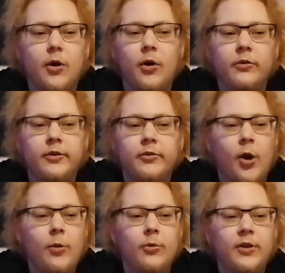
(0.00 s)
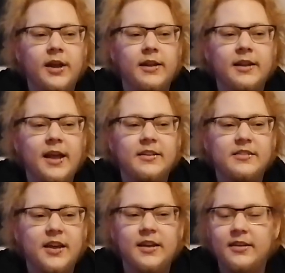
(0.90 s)
on the road and let's
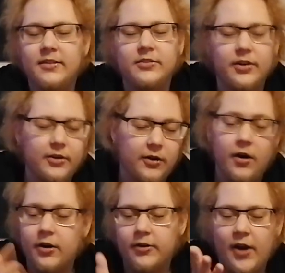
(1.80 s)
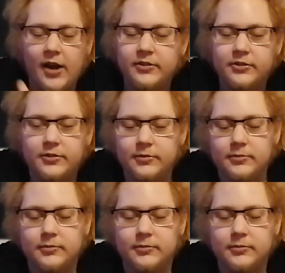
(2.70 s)
say there's a car crash,